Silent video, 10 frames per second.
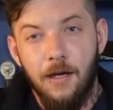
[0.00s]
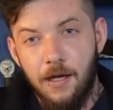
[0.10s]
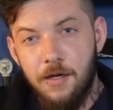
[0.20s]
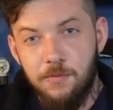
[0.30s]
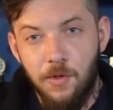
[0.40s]

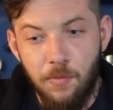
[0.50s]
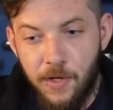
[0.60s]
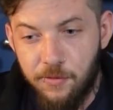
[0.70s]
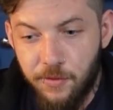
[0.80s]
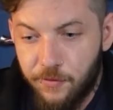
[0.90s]
guys, welcome
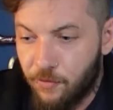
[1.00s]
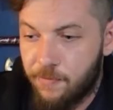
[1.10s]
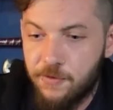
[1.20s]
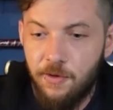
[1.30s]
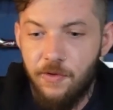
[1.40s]
back to another
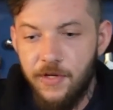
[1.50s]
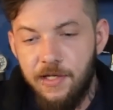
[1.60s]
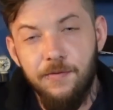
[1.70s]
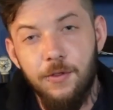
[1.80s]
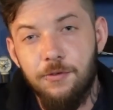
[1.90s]
episode of the Healeyverse